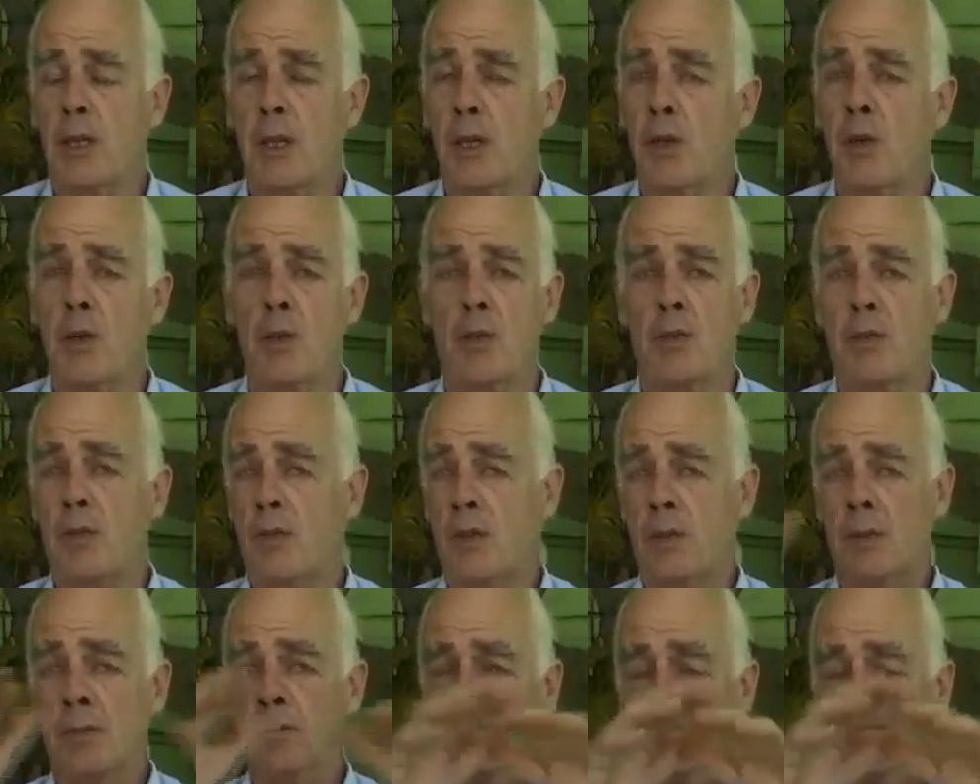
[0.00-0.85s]
be
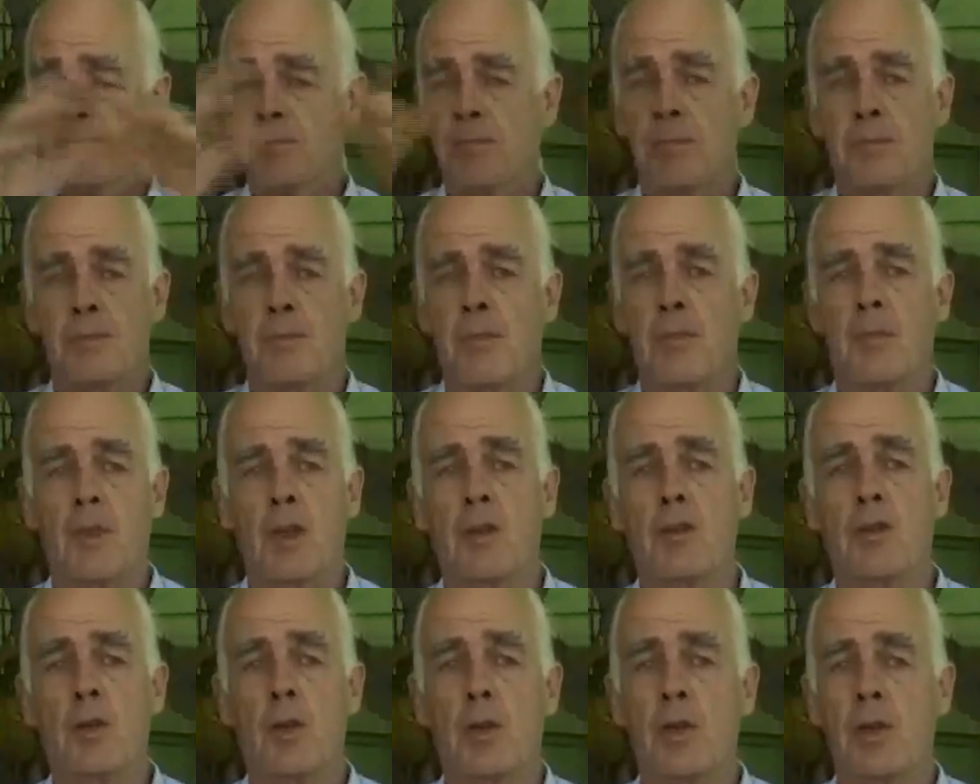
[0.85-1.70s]
enclosed,
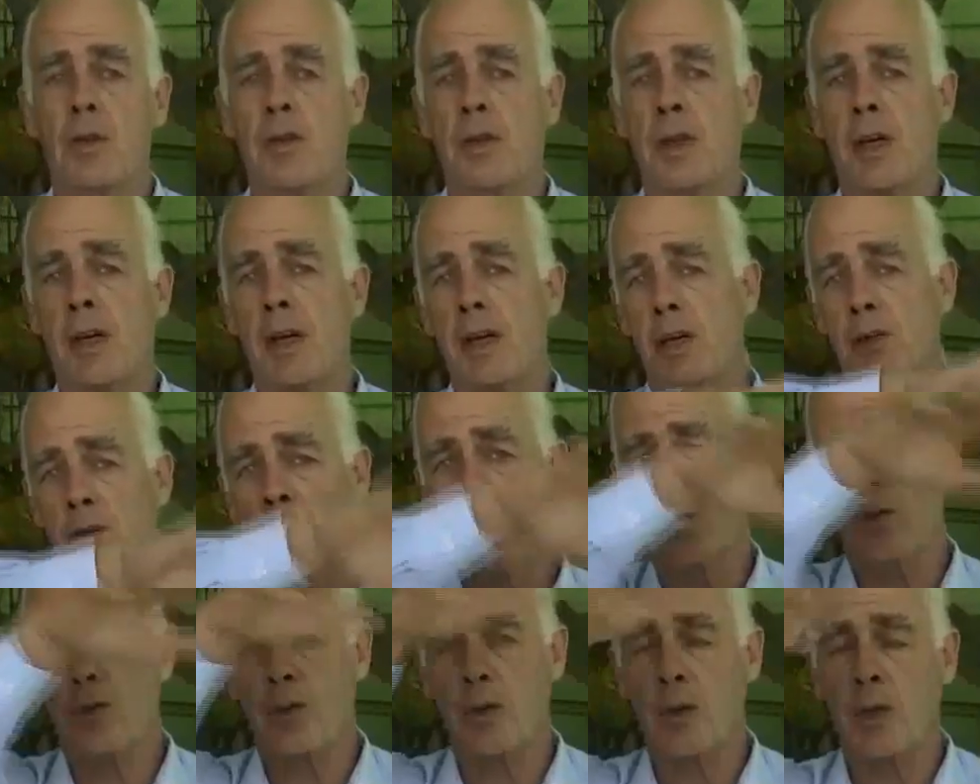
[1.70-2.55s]
so that there
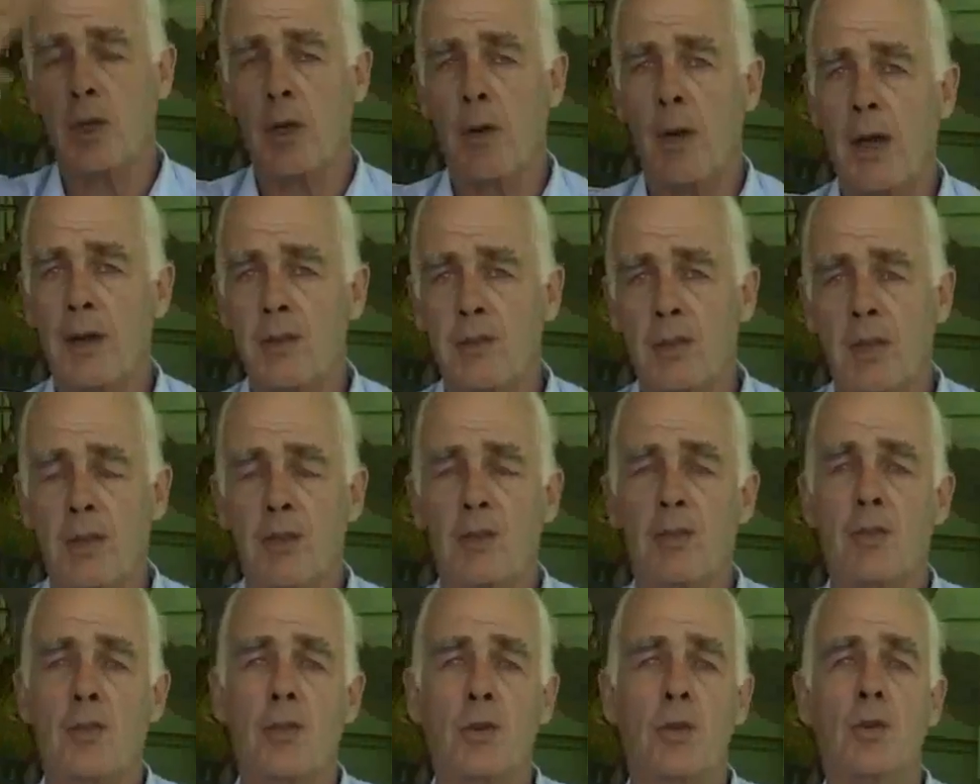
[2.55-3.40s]
is also no
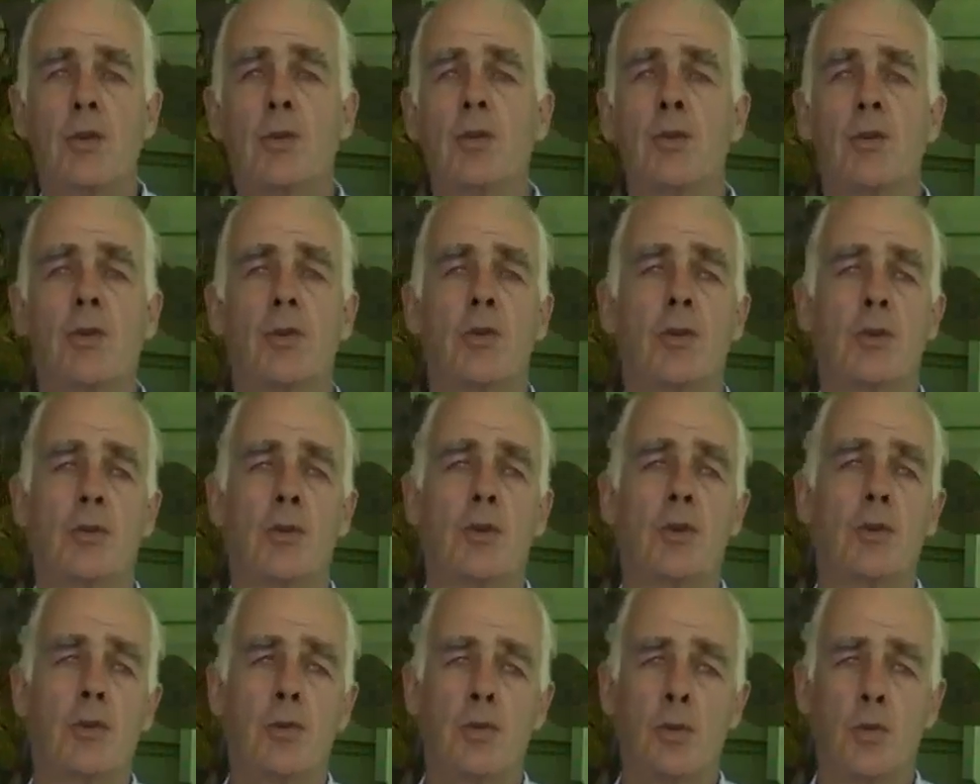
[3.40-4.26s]
access to
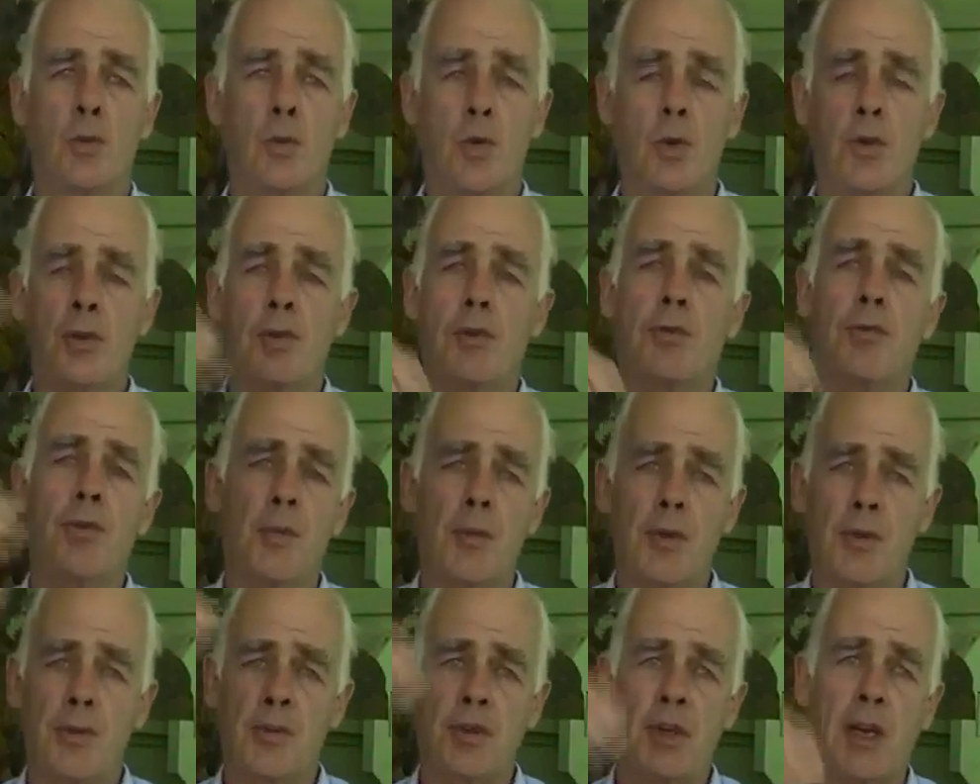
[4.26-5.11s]
the water
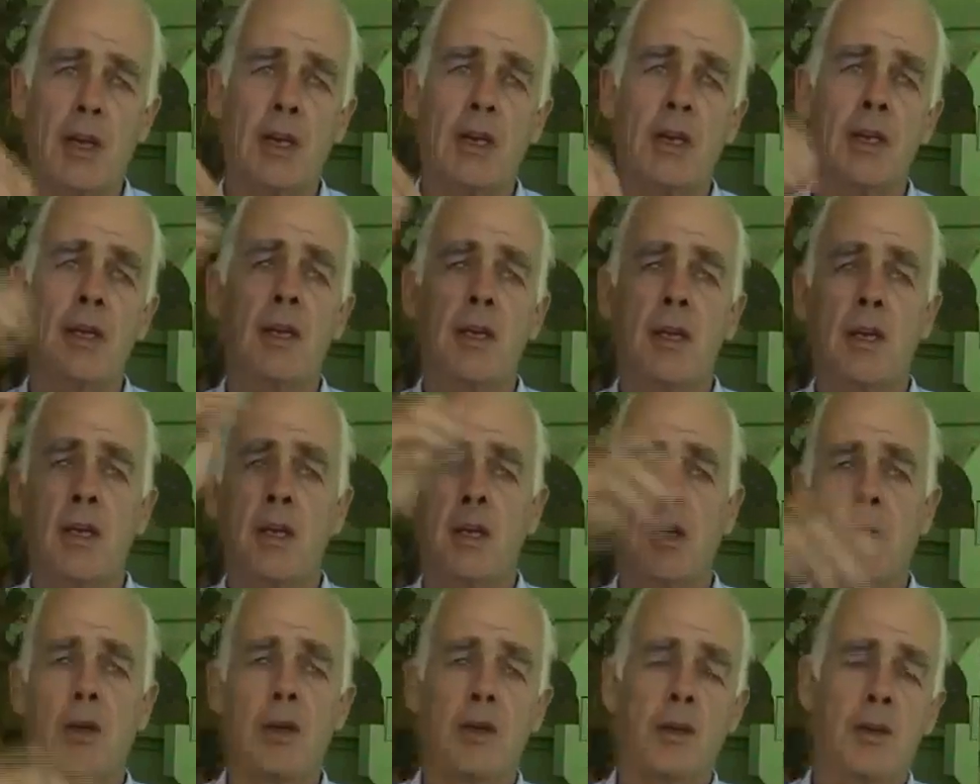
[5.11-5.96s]
from the sun
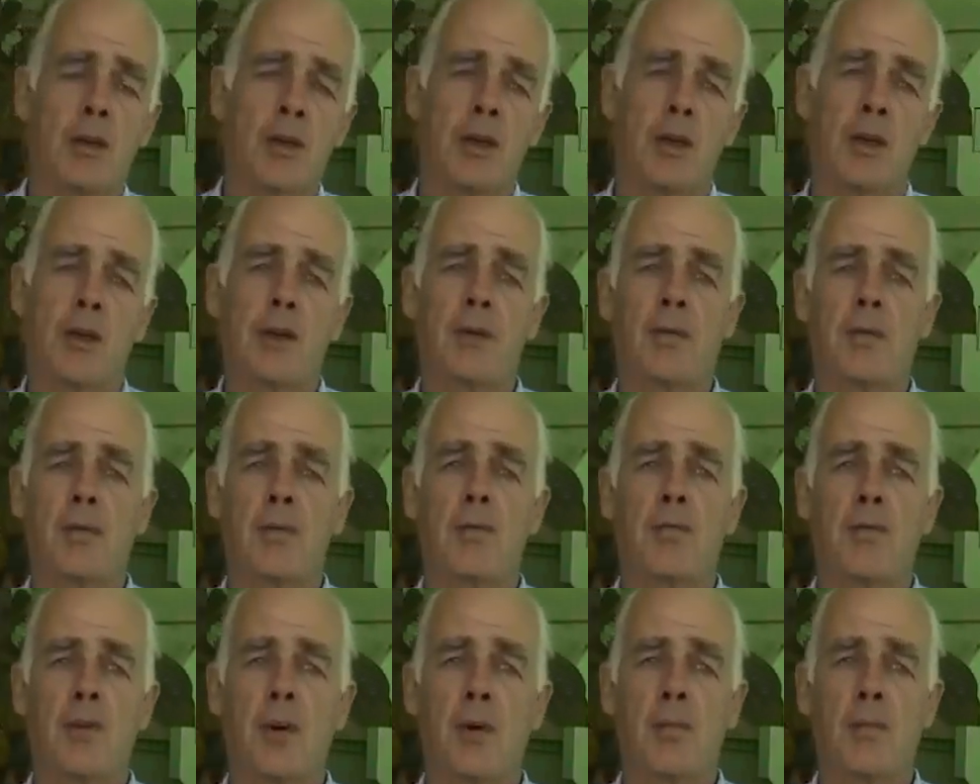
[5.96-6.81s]
and
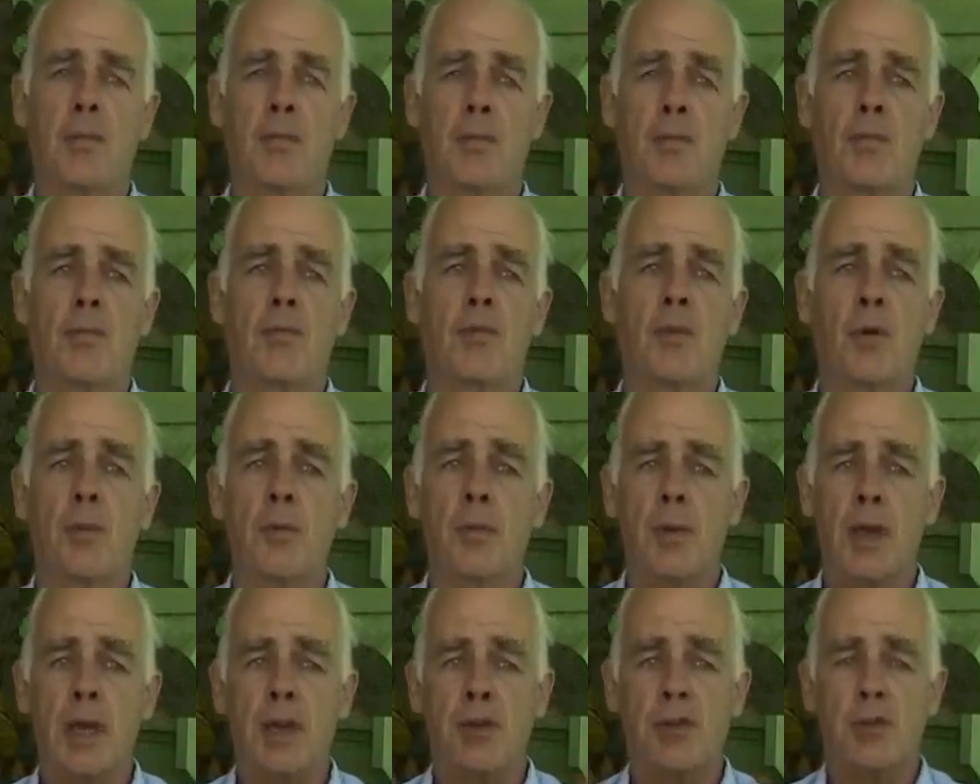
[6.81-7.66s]
from
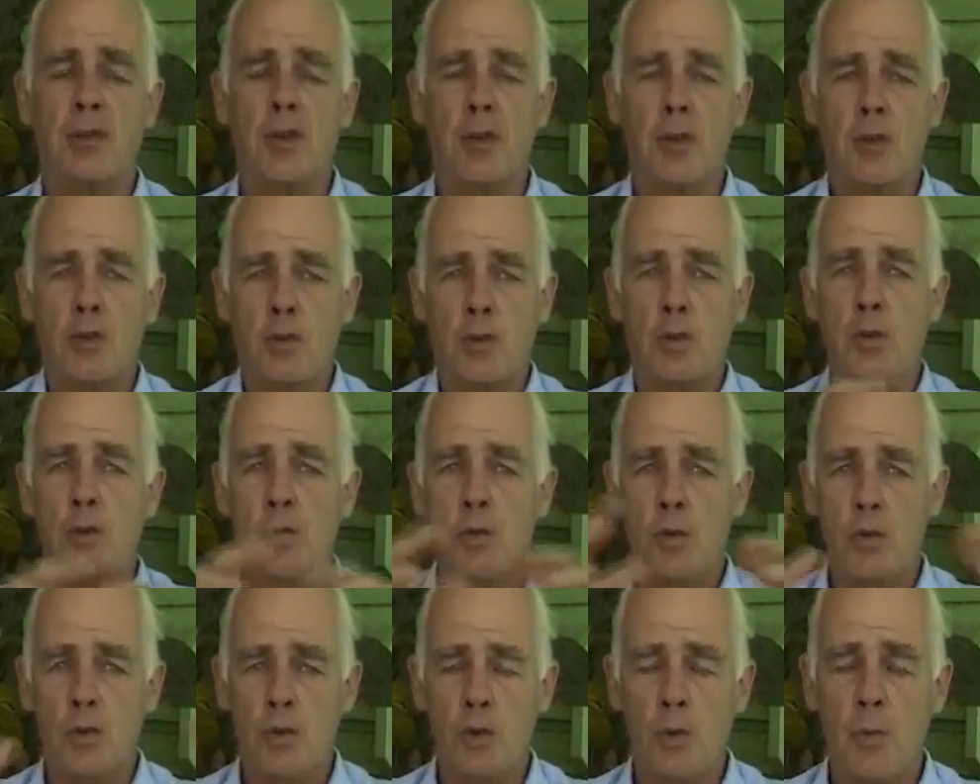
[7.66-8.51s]
extra
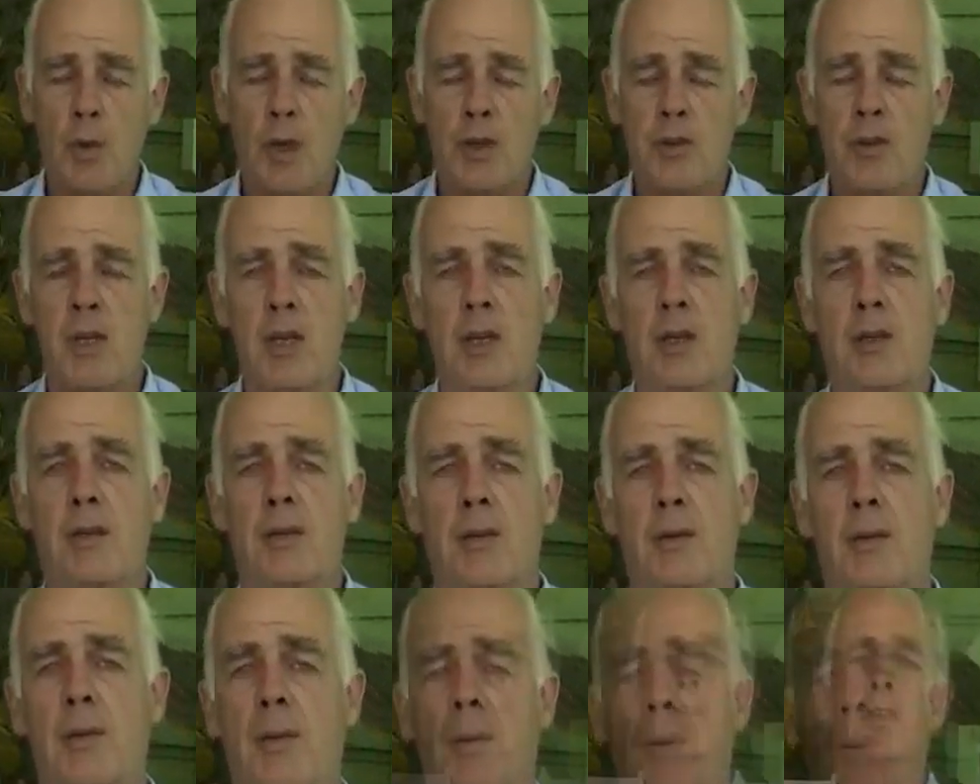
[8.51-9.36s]
too much heat.